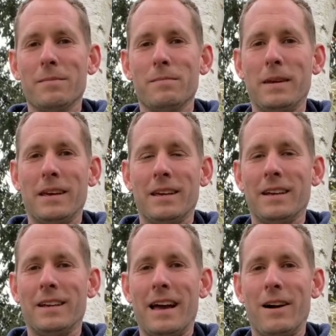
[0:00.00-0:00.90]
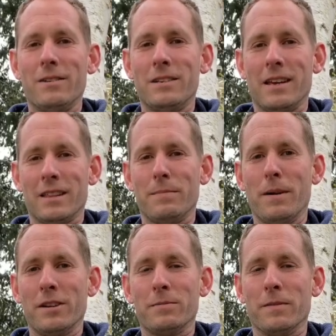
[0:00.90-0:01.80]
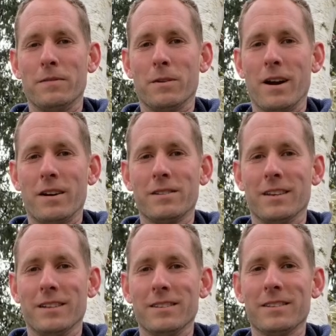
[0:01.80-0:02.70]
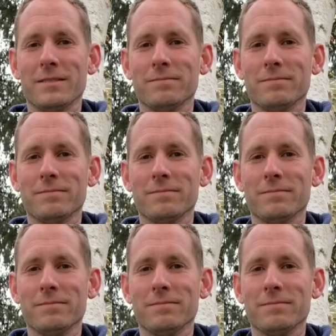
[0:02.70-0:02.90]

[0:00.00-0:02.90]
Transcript: be allowed to take the punishment for our sins.